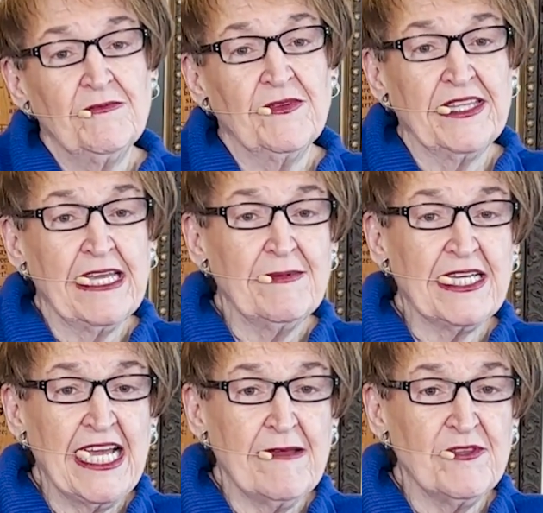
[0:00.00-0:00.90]
when they
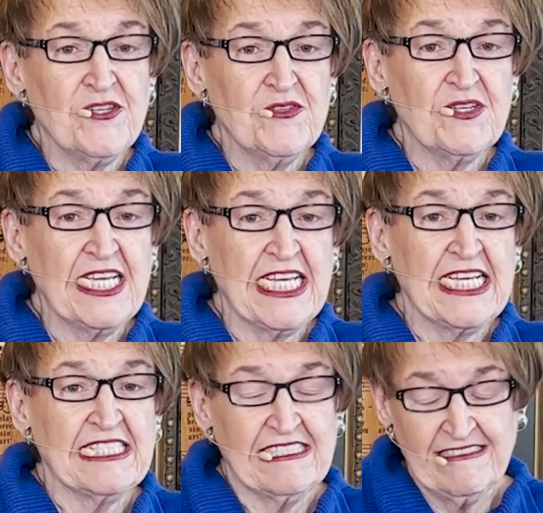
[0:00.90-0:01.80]
became the two
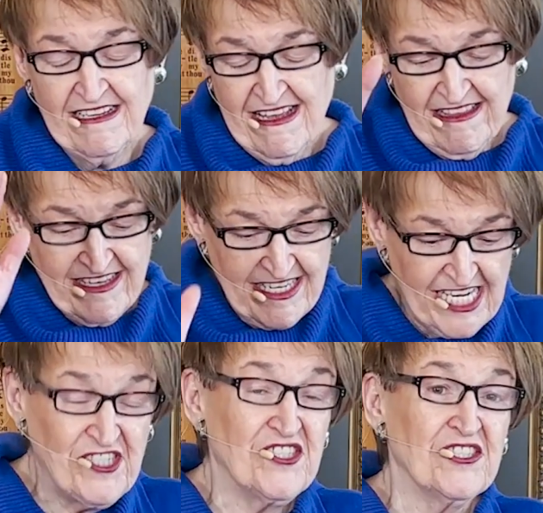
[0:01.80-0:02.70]
kings and the
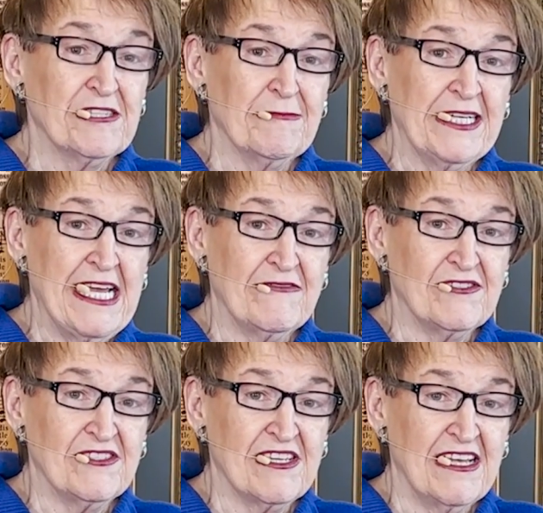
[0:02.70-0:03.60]
nation split after
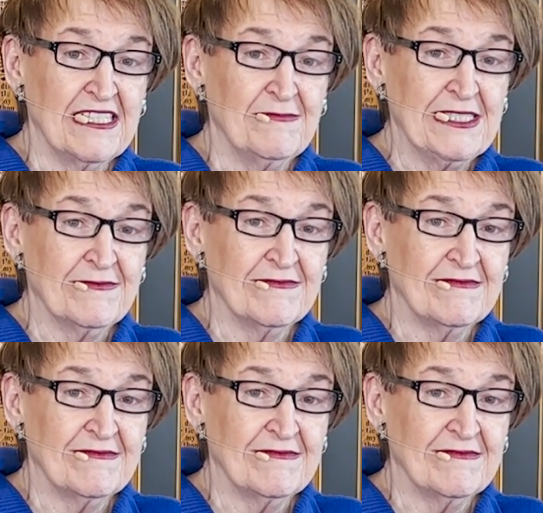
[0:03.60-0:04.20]
Solomon.